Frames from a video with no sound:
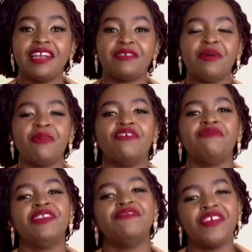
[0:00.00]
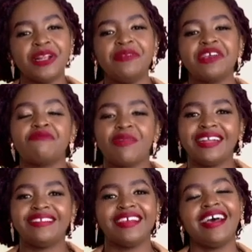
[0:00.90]
And remember, we've been filming
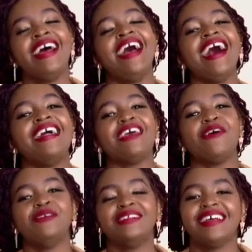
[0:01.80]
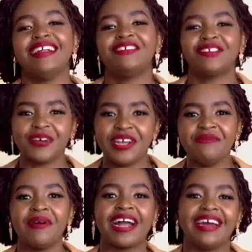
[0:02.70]
right here at the Hotel Troy
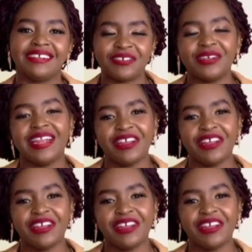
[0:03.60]
in Magadi Road,